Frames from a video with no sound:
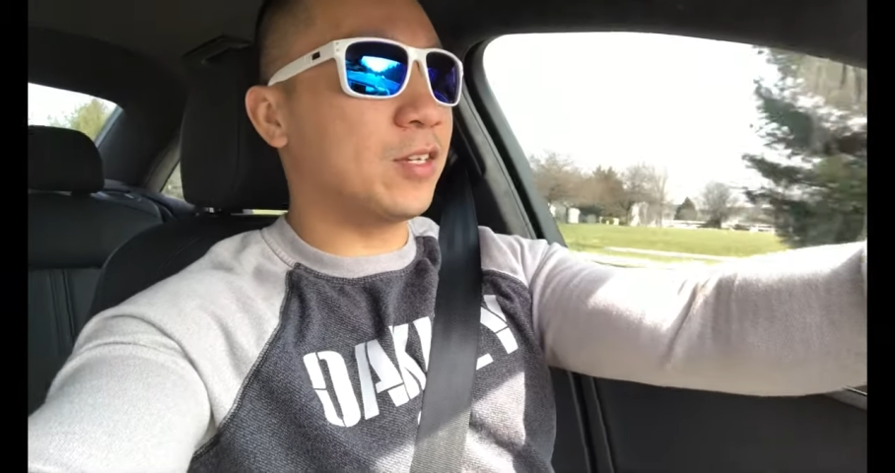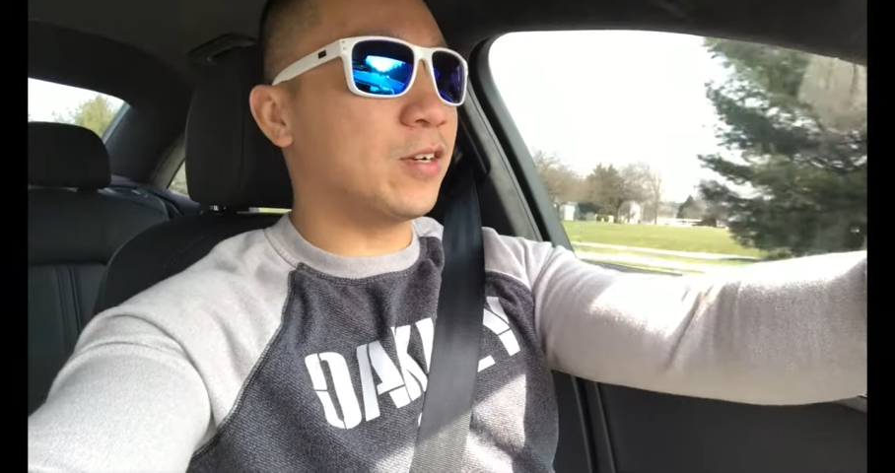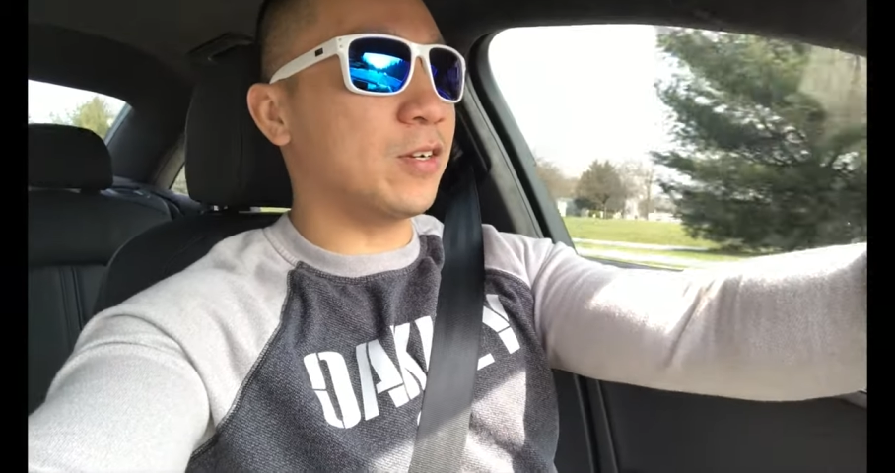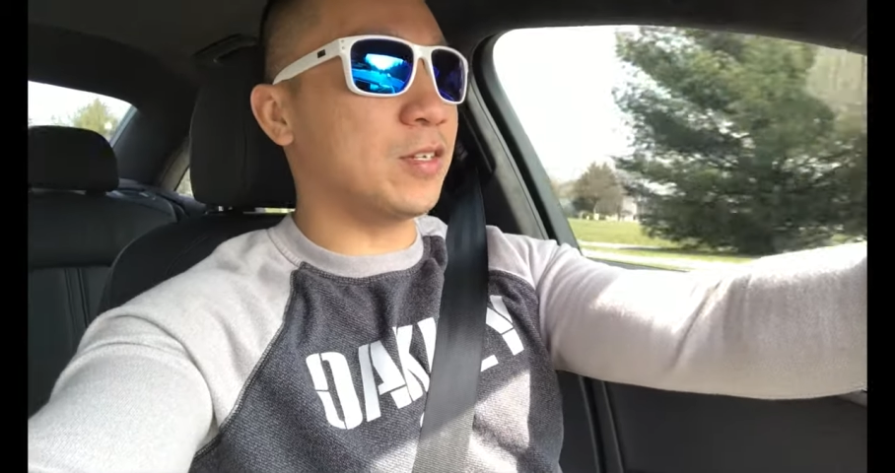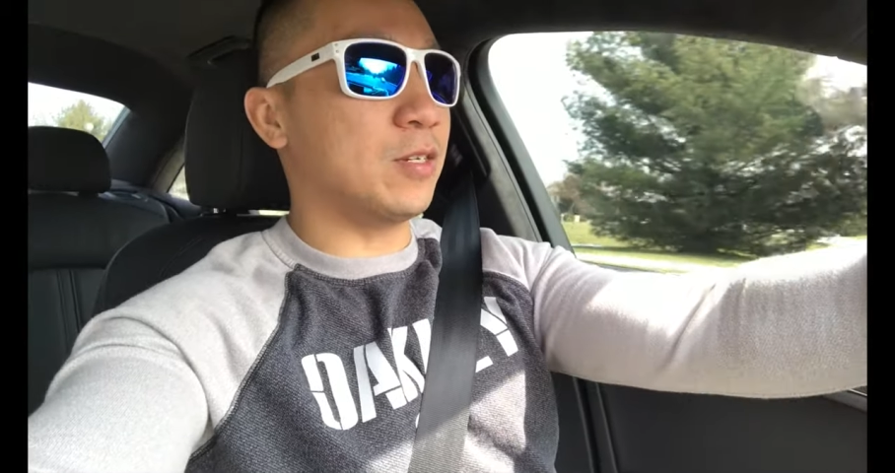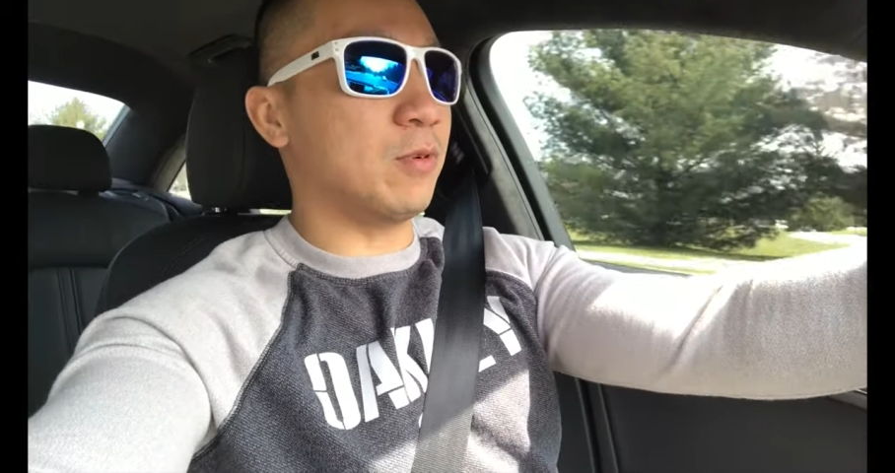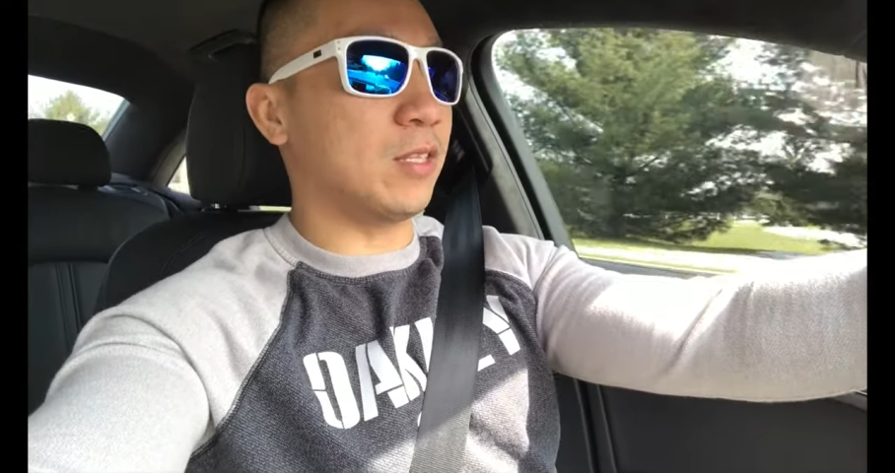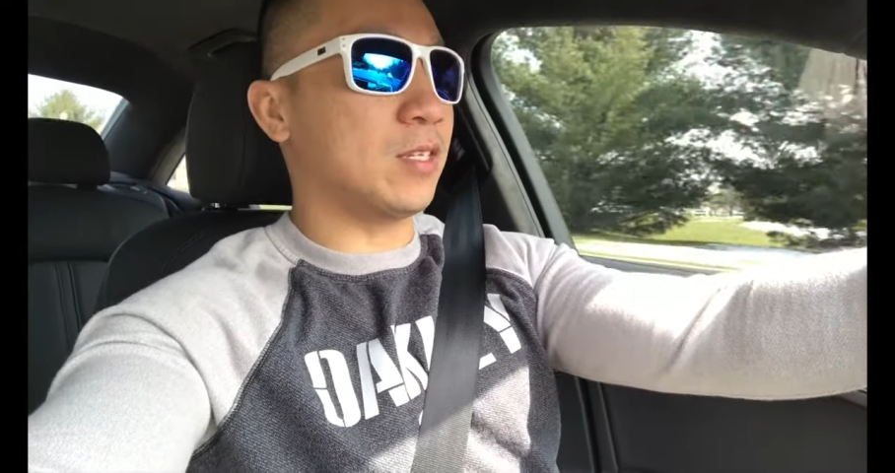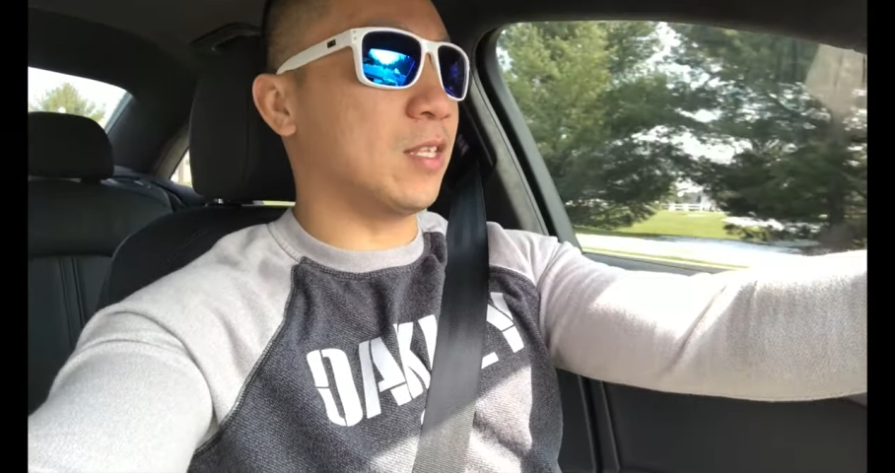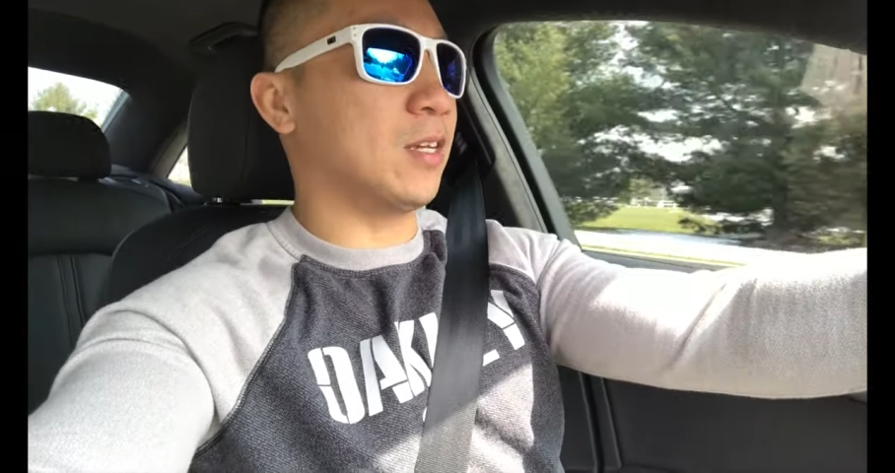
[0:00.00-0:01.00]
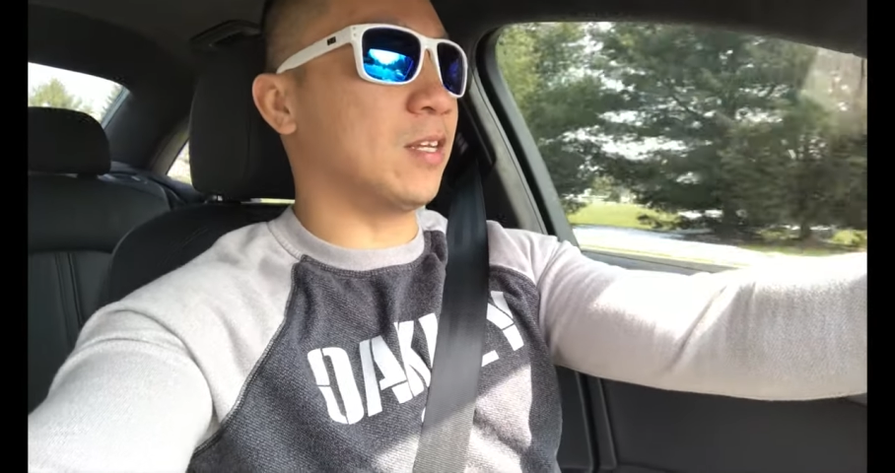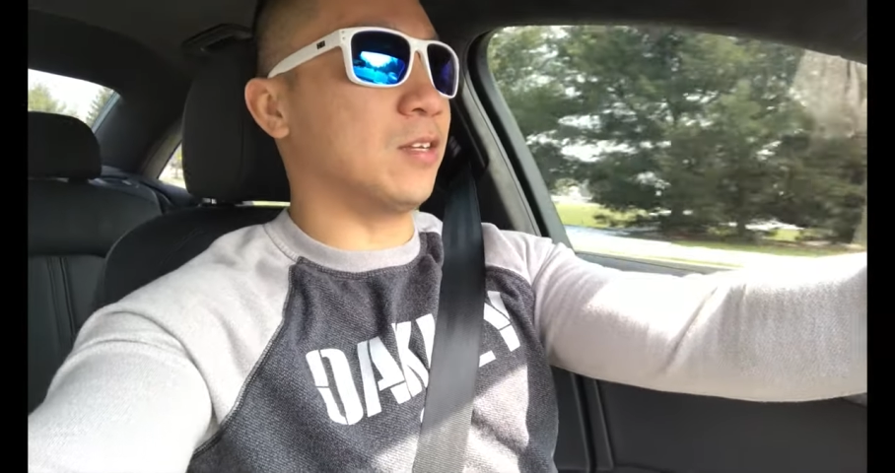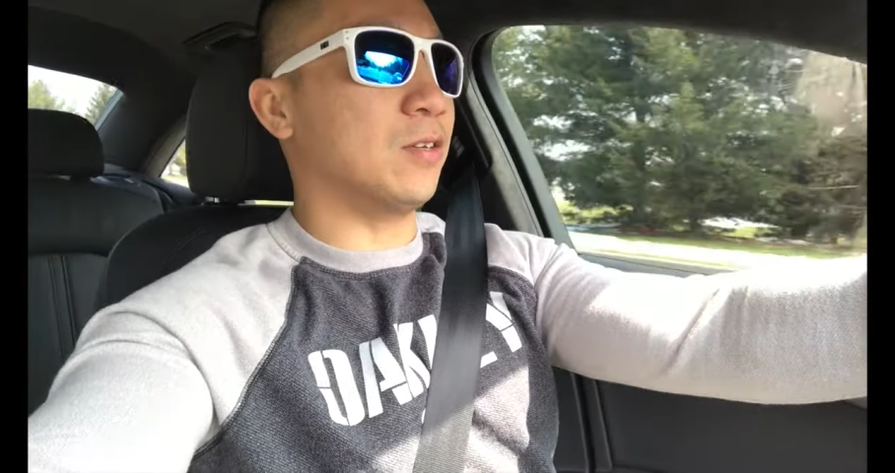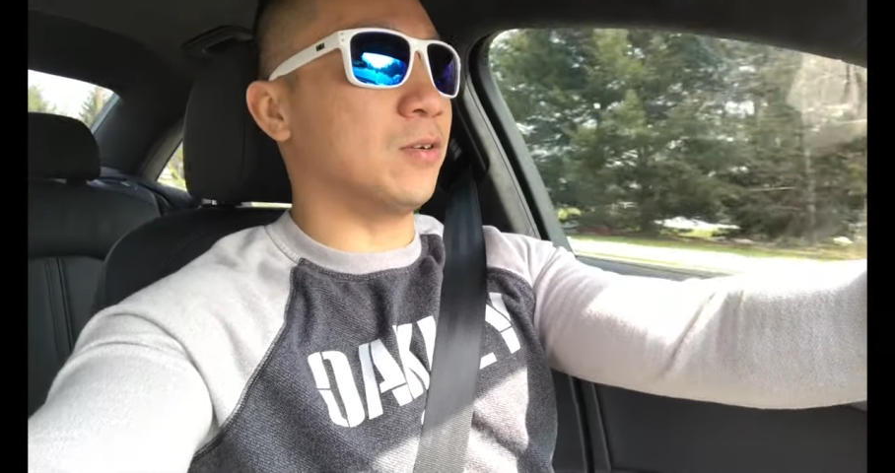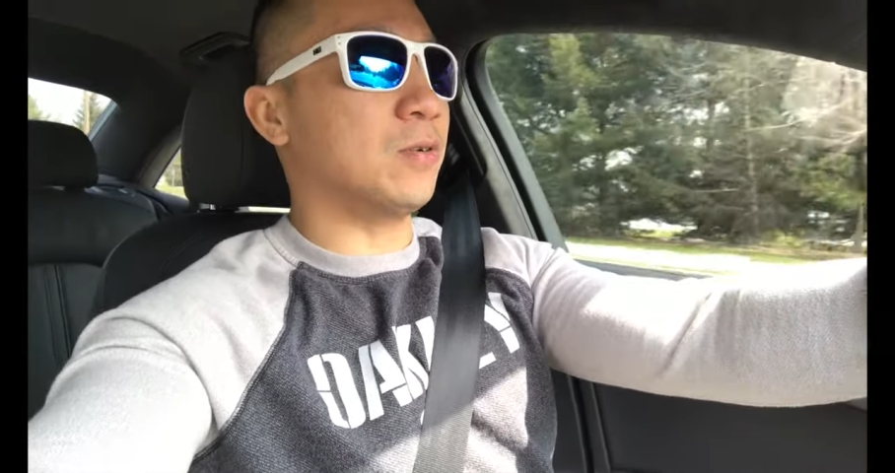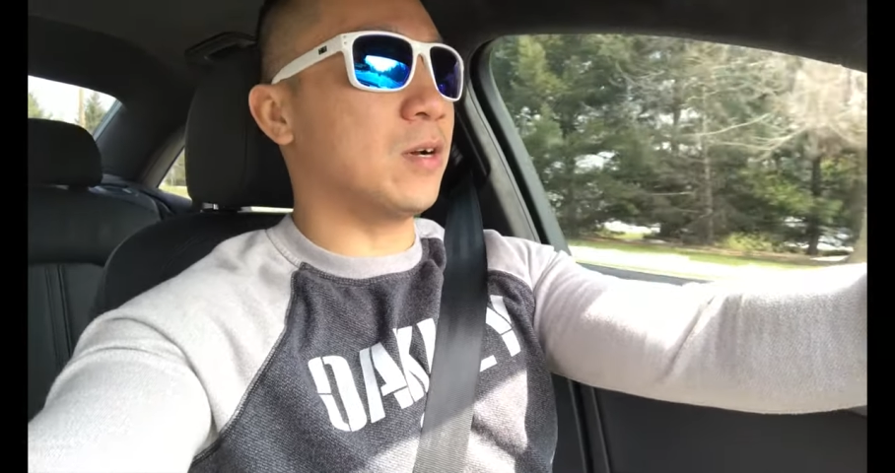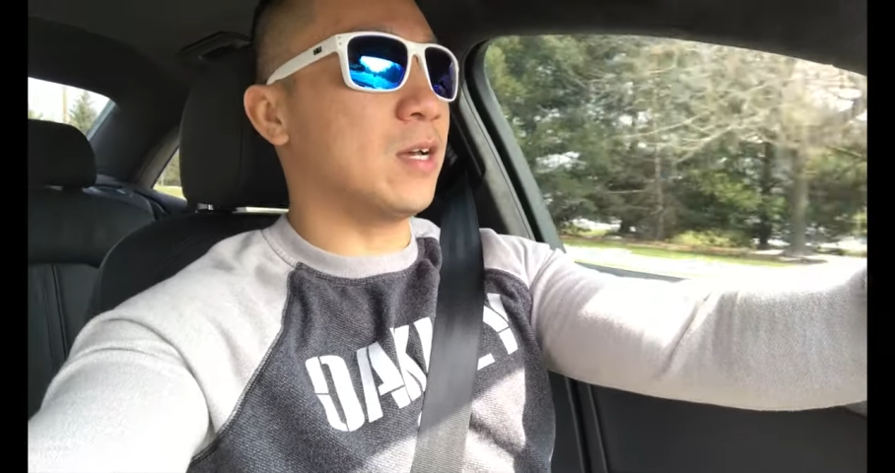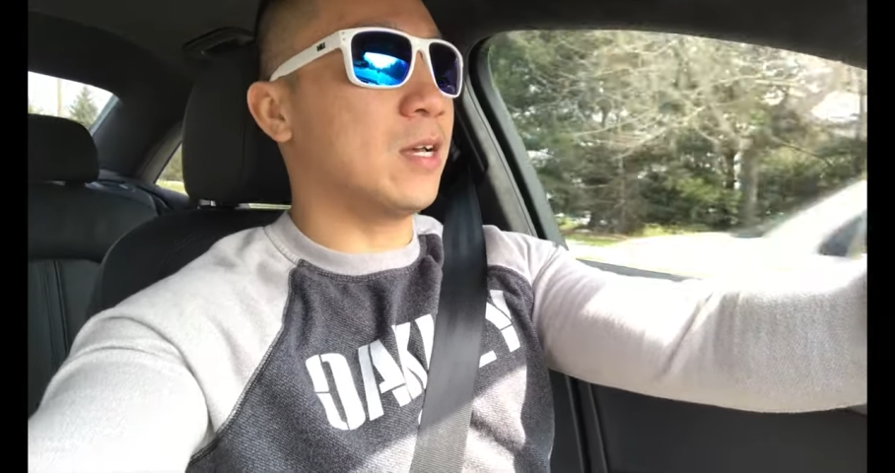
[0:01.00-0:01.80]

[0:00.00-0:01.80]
year to see what this thing can do.